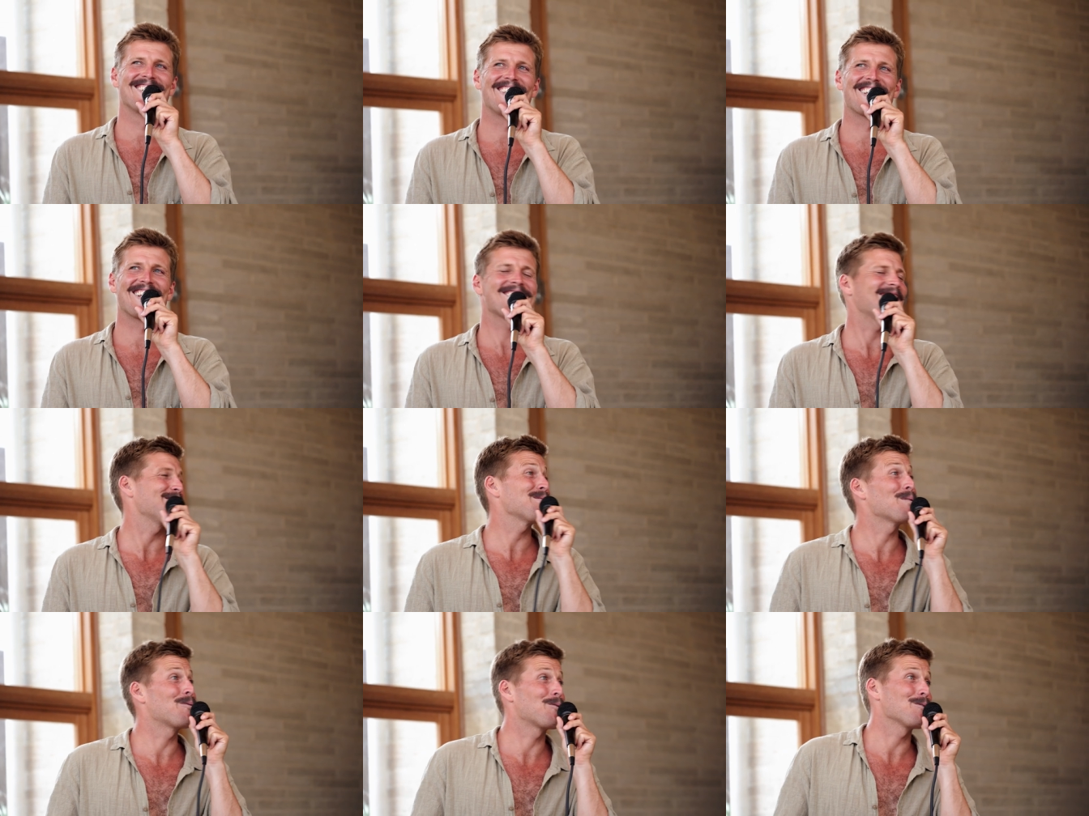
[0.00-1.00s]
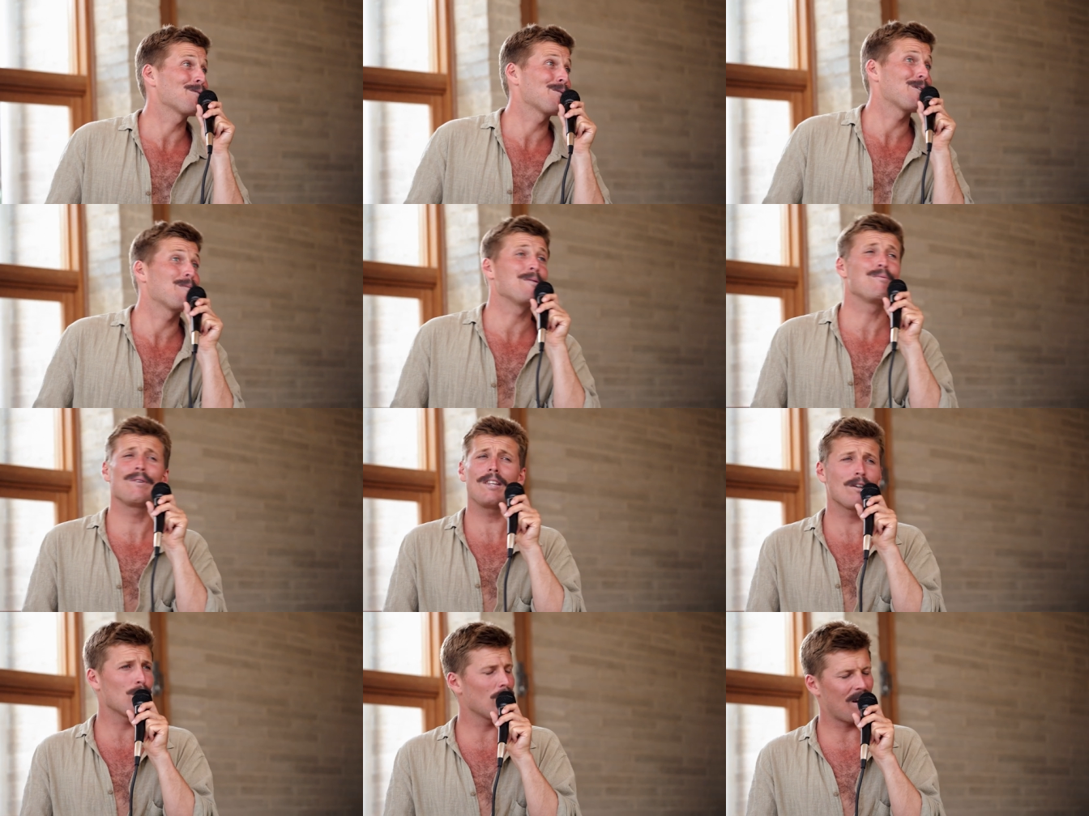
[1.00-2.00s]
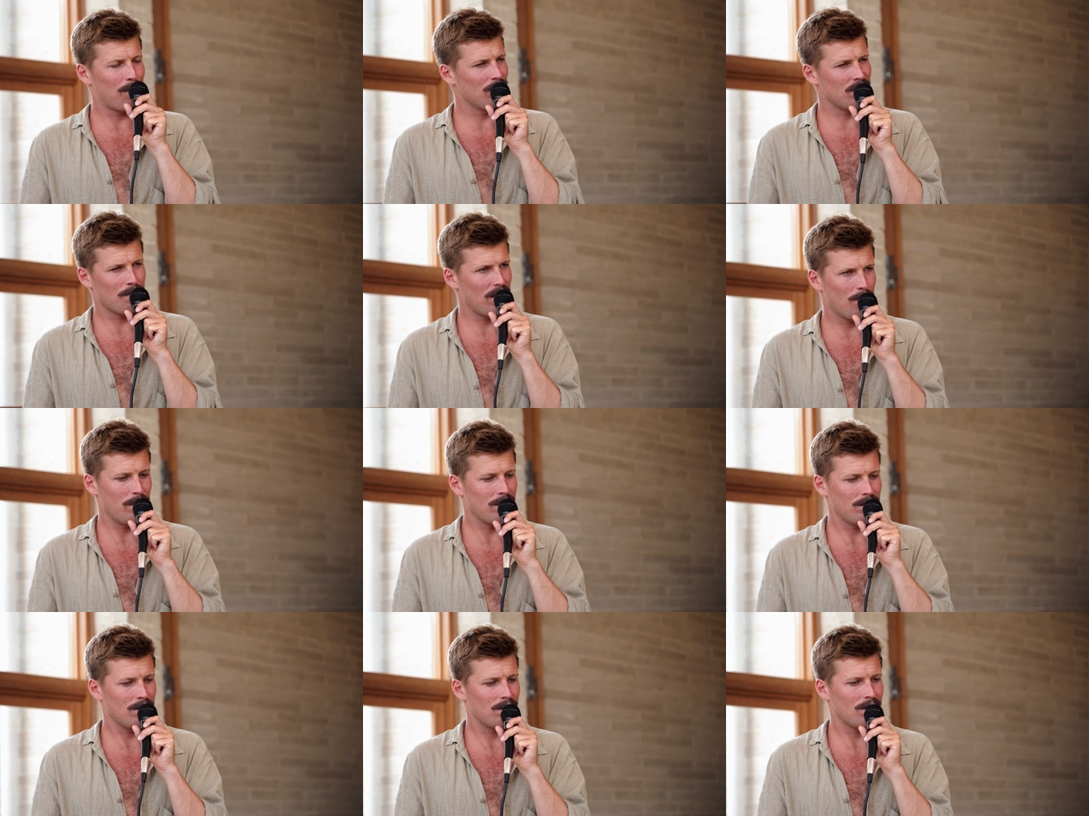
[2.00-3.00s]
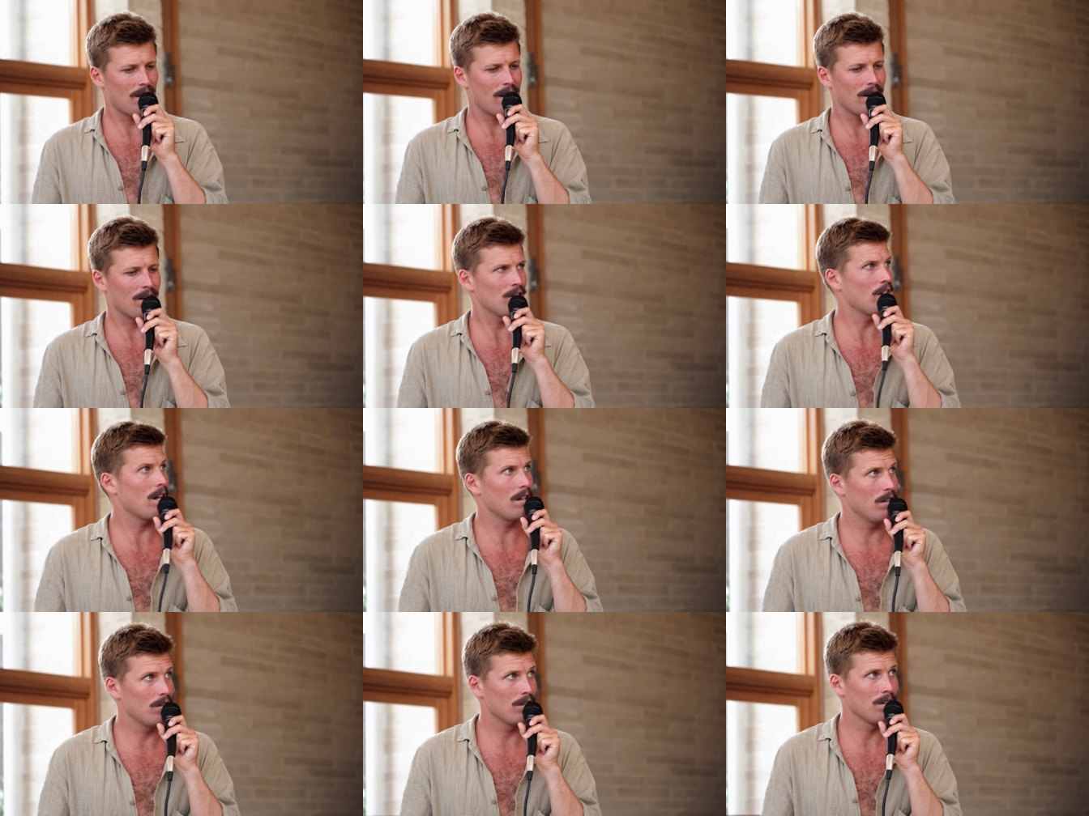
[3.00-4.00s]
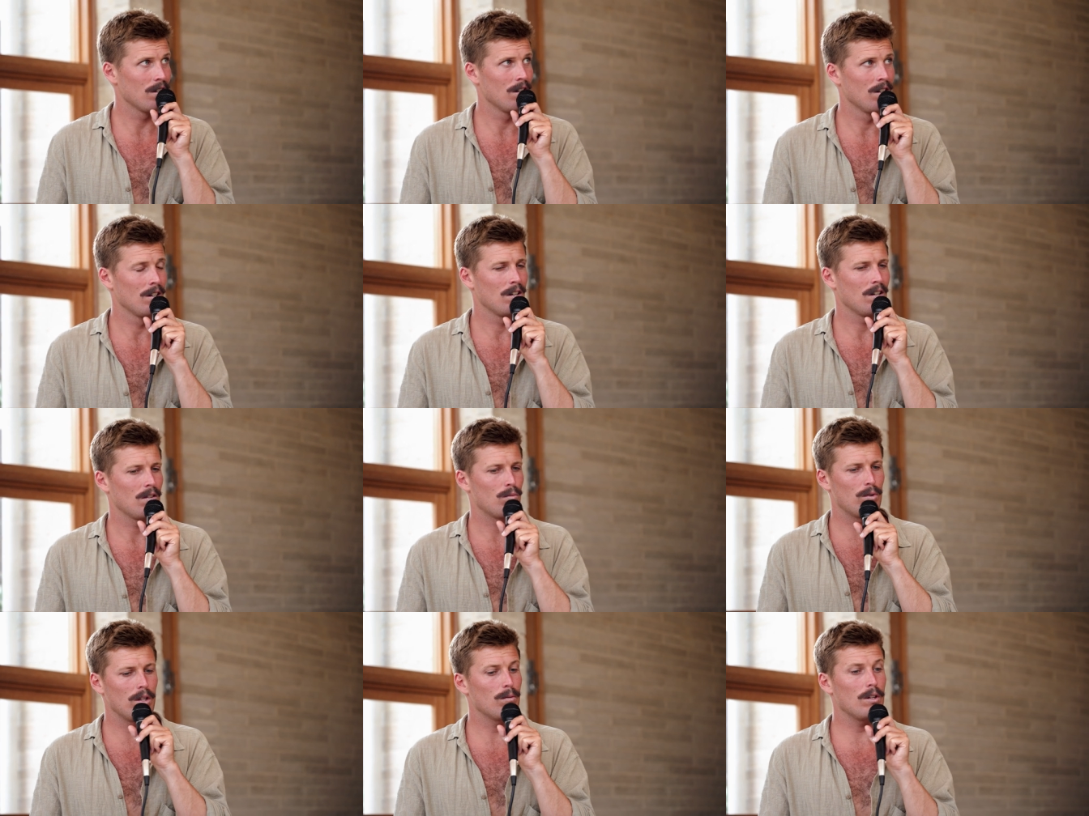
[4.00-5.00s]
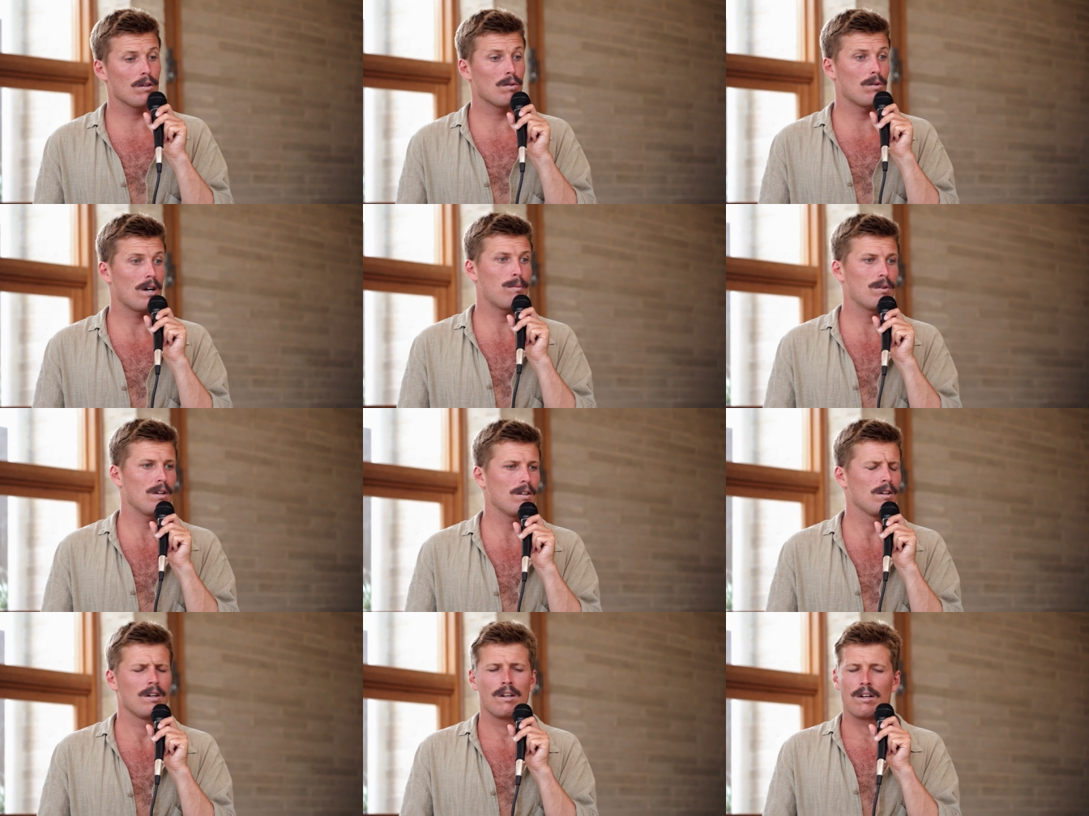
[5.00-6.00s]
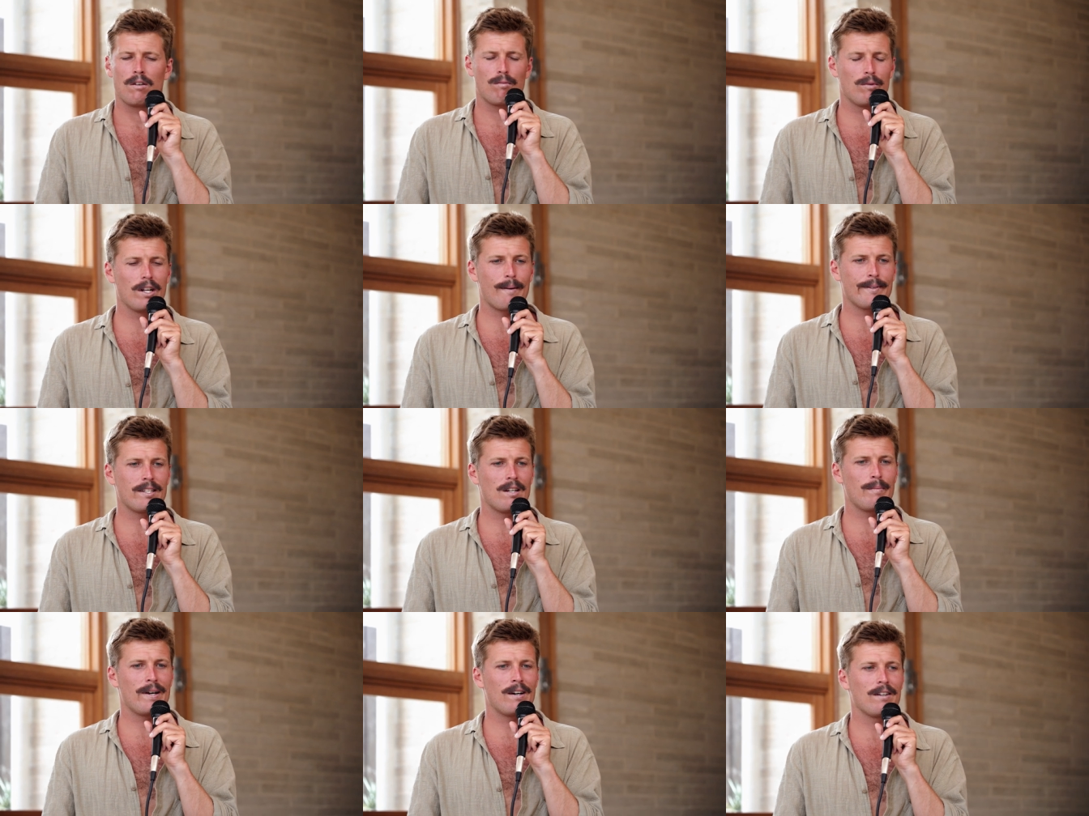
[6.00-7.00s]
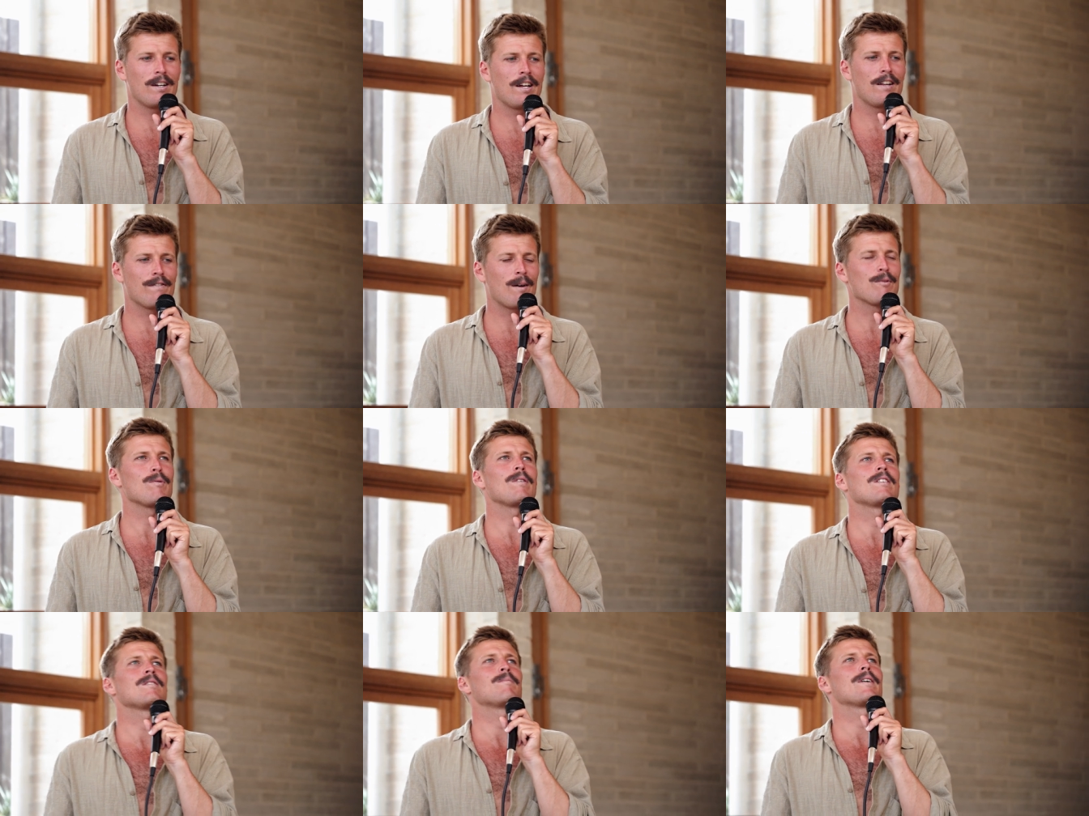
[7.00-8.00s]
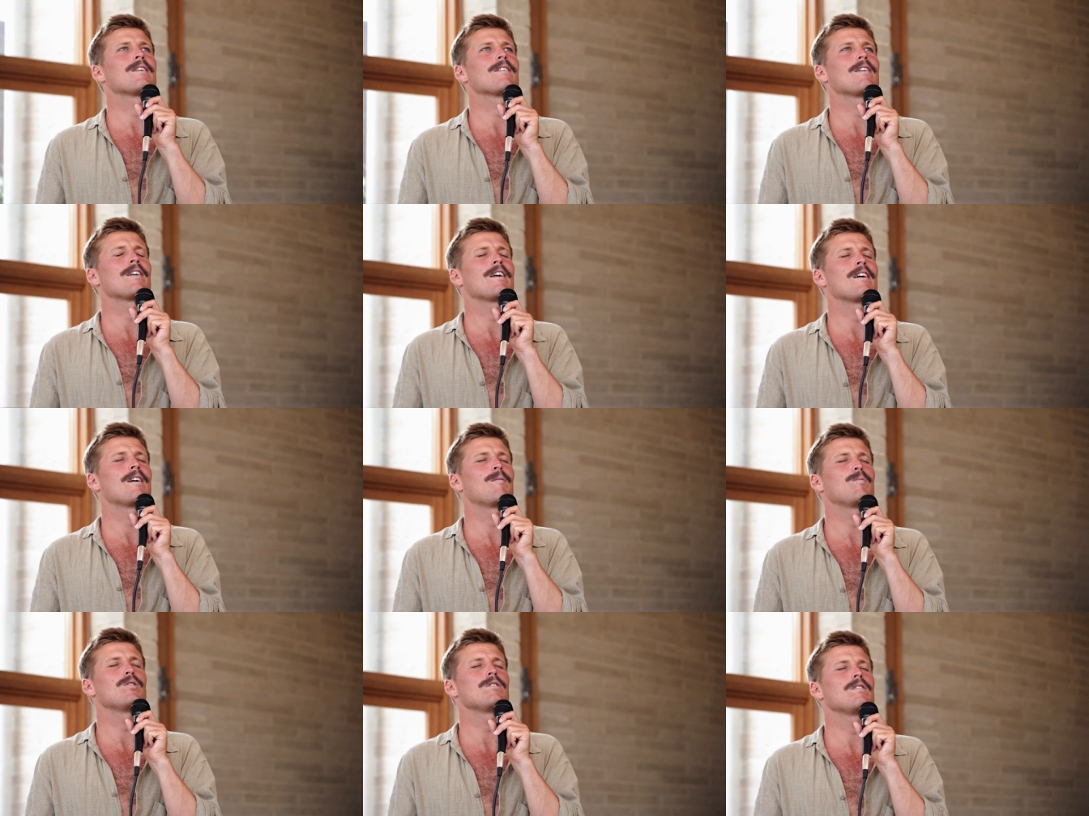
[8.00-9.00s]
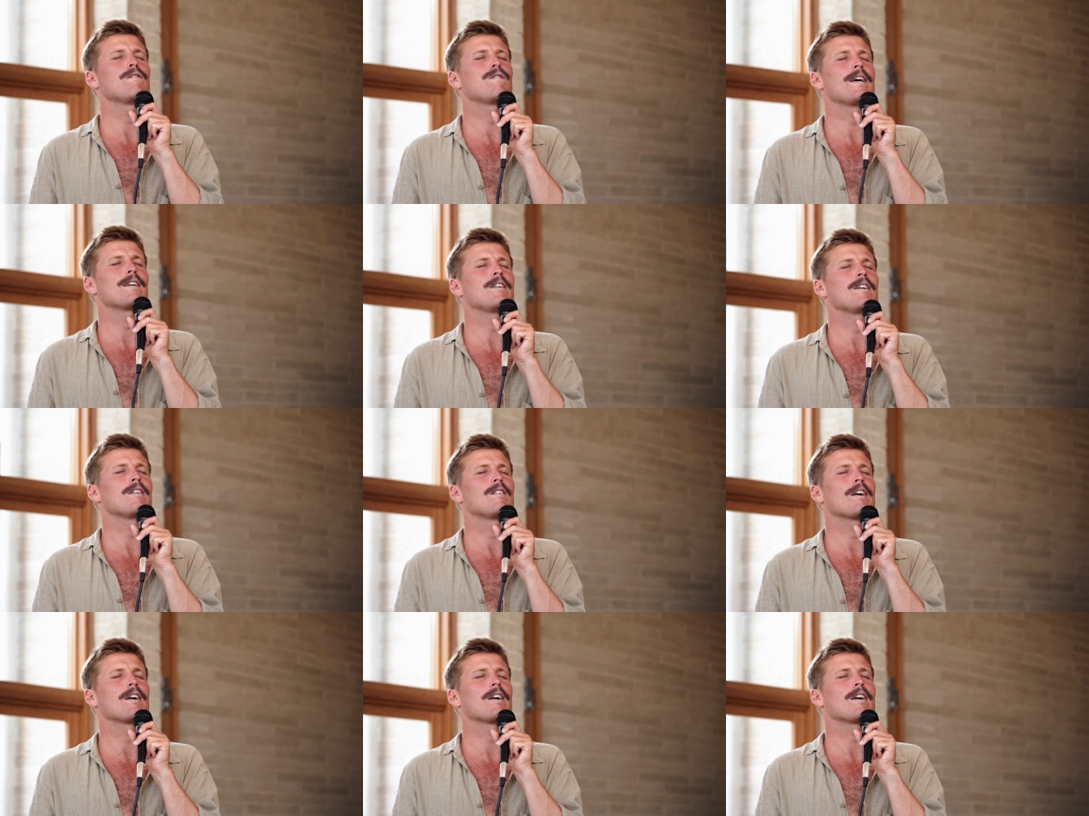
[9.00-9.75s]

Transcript: Like let's say just before a tour, I'll be really caught up on some other business like challenge, really really caught up on it, really upset about it. And I've come to realize I'm like, okay, I'm just deflecting.